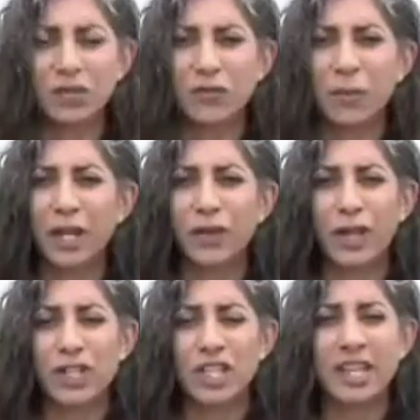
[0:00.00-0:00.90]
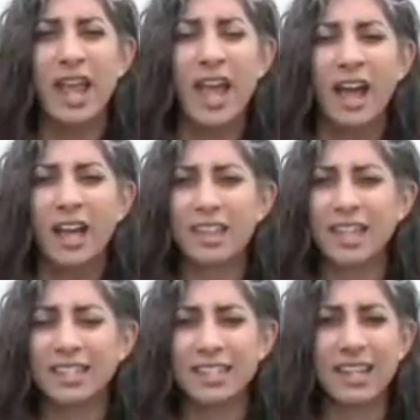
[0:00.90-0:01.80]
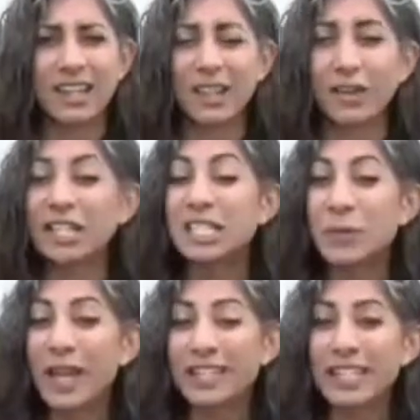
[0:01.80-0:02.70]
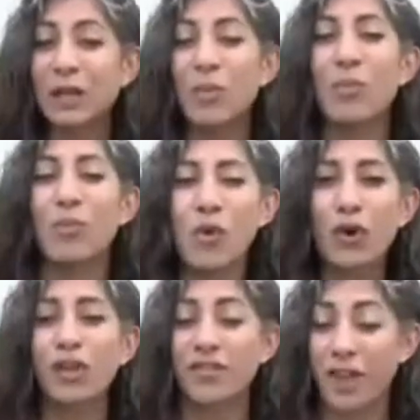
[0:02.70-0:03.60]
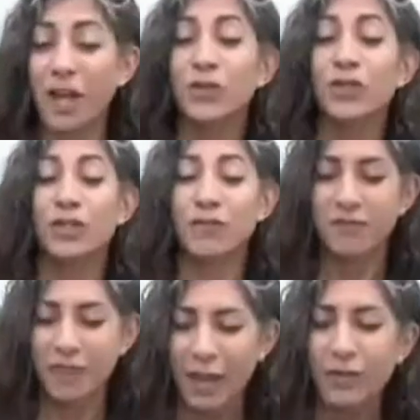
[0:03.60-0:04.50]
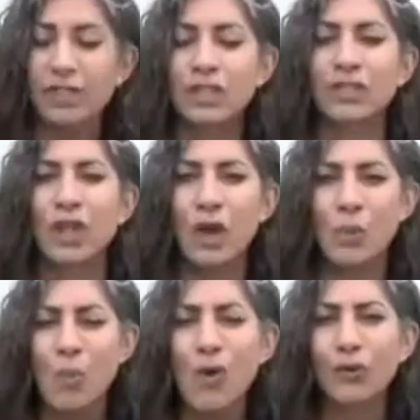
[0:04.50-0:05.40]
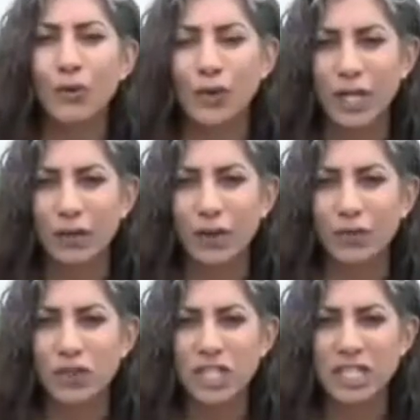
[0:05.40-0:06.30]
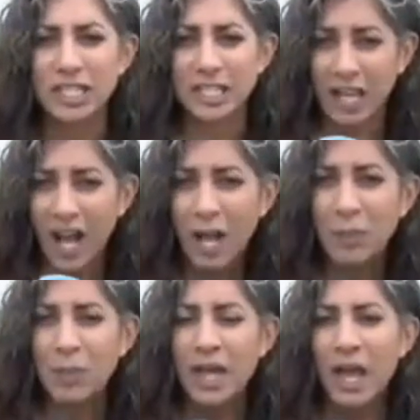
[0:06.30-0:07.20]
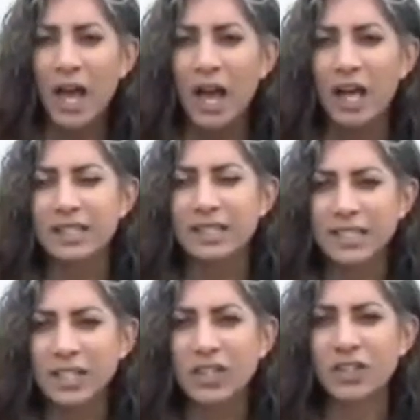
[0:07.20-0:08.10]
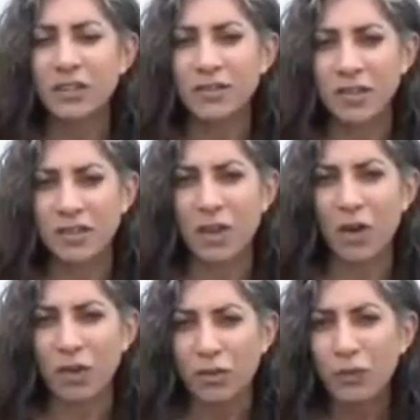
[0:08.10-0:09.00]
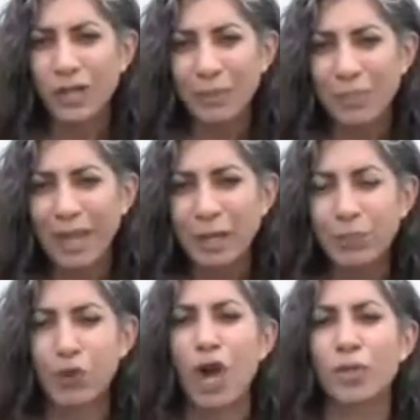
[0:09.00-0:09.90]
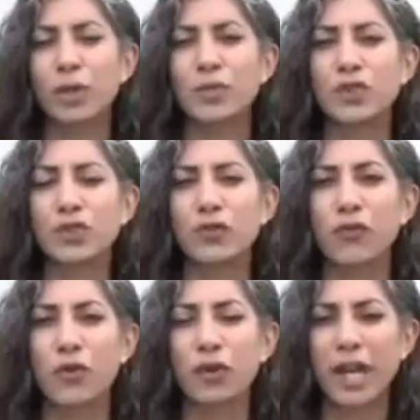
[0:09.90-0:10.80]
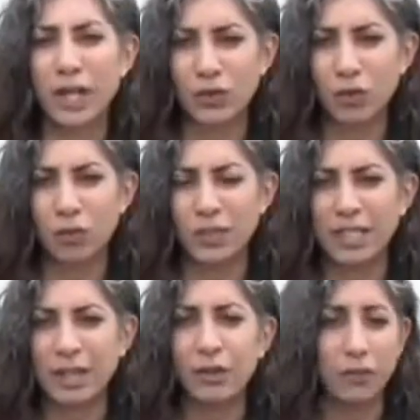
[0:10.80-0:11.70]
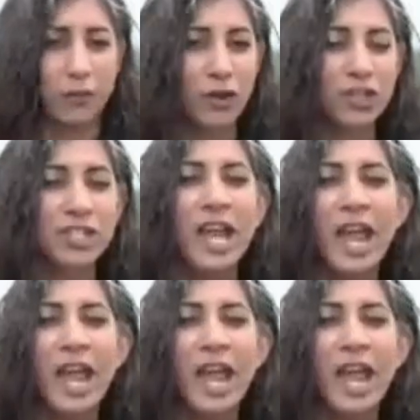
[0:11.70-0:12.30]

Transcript: for Migration uh, that uh, they're expecting more hundreds of thousands more Rohingya refugees to come. Uh, still, the, the, there are three main problems for aid groups here. The first